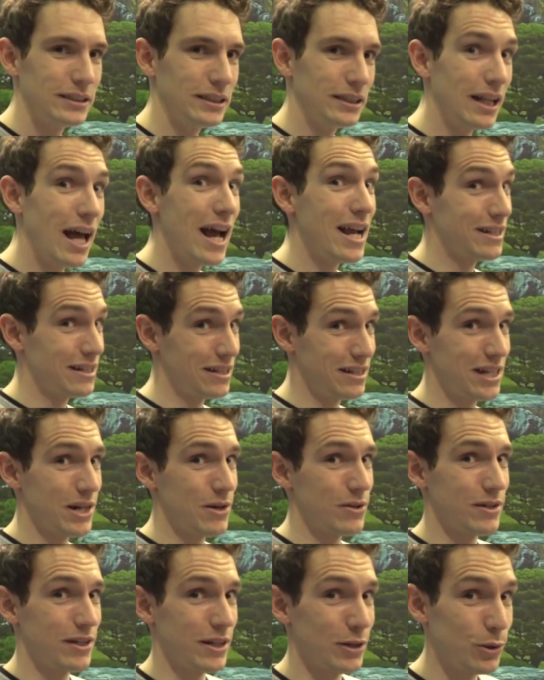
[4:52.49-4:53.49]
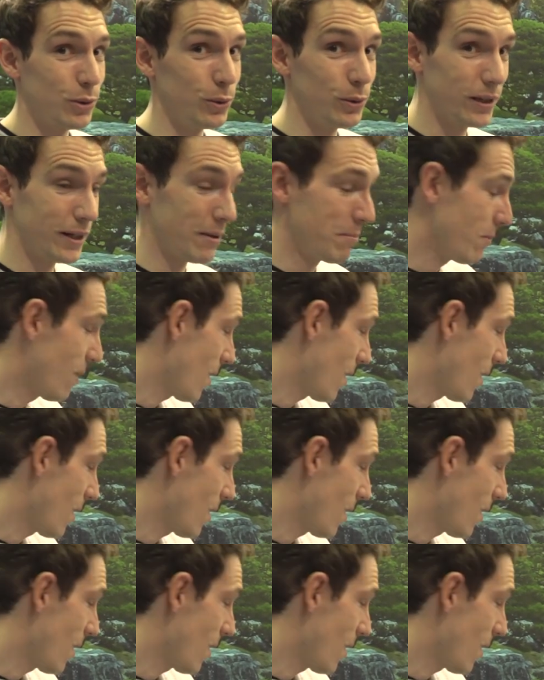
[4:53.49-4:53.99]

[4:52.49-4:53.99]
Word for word: And that is a seriously cool looking